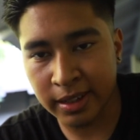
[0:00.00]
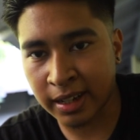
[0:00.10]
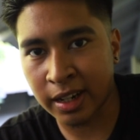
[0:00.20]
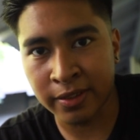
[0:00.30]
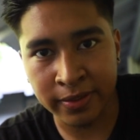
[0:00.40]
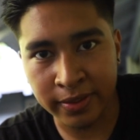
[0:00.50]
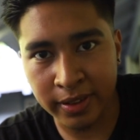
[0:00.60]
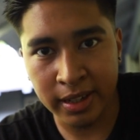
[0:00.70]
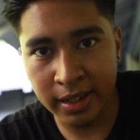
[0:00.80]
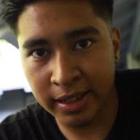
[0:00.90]
kind of
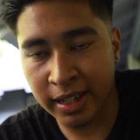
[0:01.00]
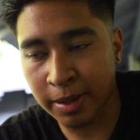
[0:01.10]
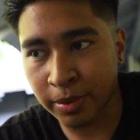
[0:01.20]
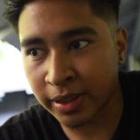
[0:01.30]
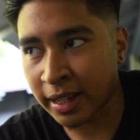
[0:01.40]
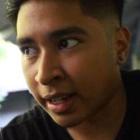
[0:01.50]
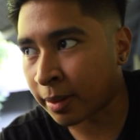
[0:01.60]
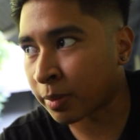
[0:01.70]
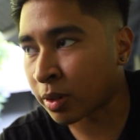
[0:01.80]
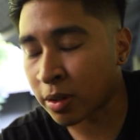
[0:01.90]
enabled that
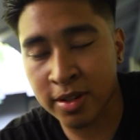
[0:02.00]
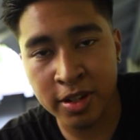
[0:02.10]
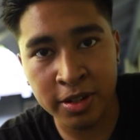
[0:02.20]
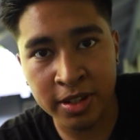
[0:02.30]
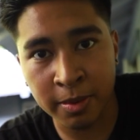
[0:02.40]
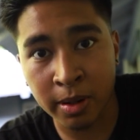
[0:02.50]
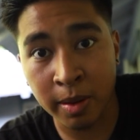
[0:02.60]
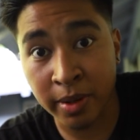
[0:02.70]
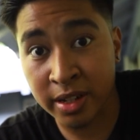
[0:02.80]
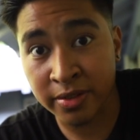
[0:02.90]
I'm closer to some of my
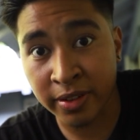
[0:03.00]
best